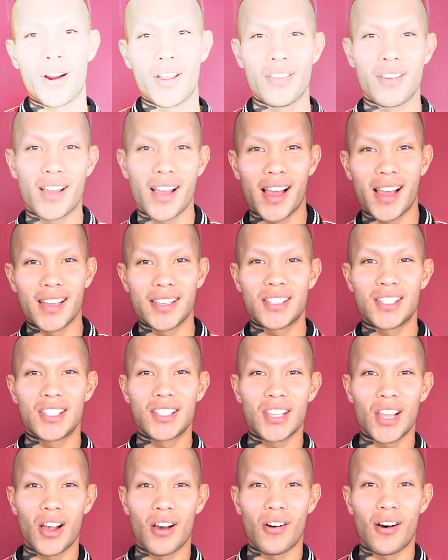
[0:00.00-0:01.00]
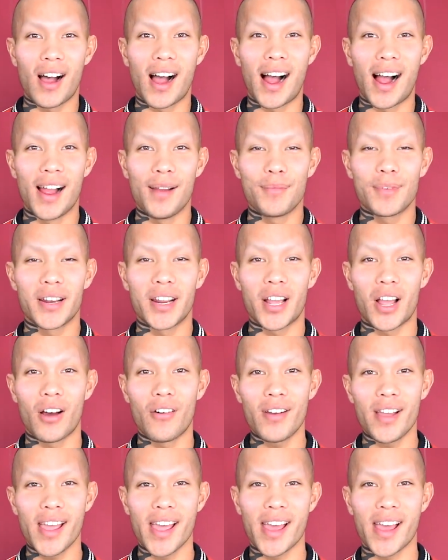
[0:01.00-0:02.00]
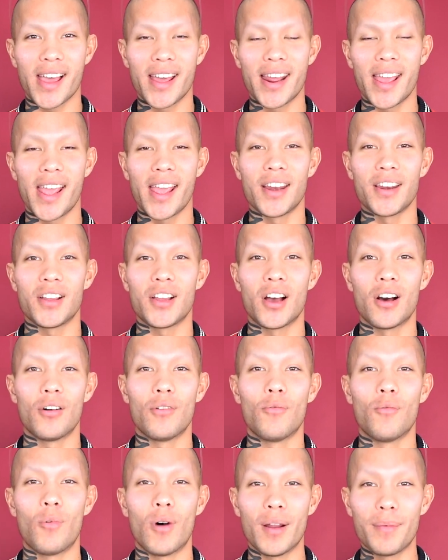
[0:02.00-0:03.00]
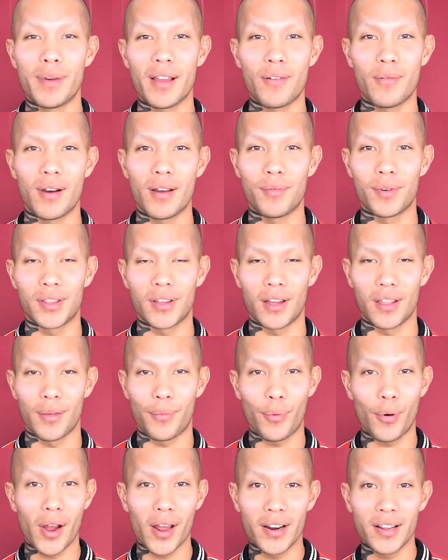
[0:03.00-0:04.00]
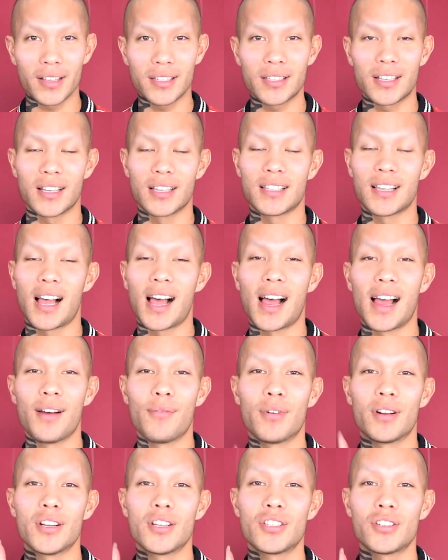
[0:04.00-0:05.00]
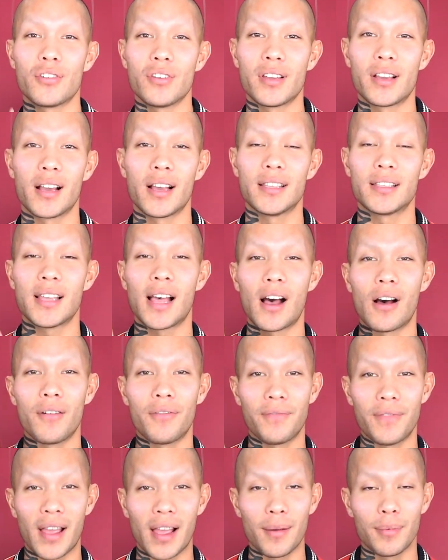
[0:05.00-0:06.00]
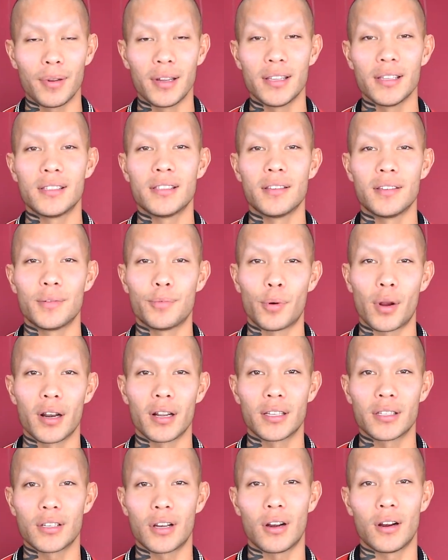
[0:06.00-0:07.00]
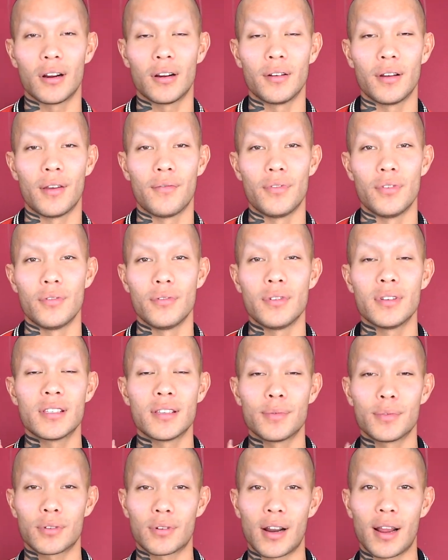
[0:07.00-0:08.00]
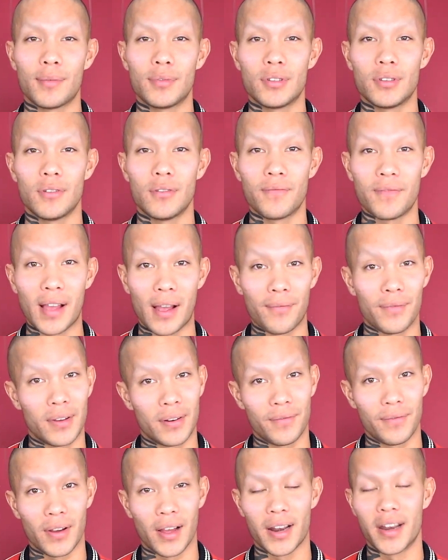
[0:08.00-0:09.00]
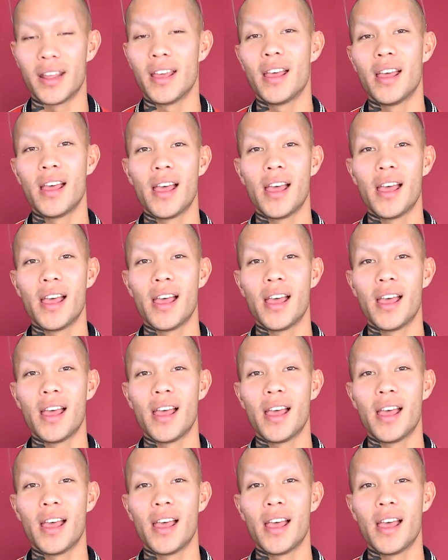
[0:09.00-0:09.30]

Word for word: right, you guys, so I'm gonna go ahead and go one by one with all the products because I wanna show you guys how fabulous these products are if you subscribe to FabFitFun.